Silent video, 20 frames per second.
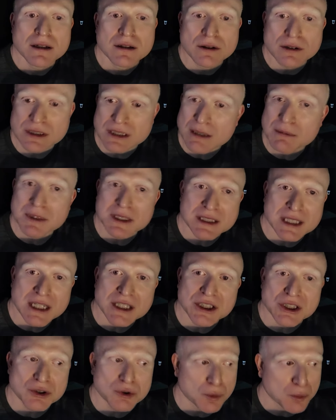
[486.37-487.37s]
Those
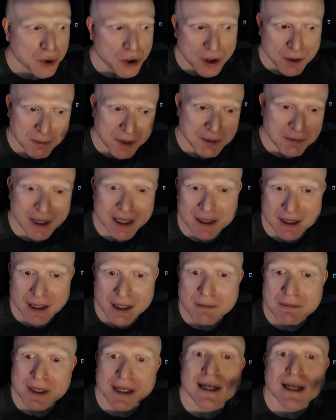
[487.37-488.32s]
limitations were put on me by them.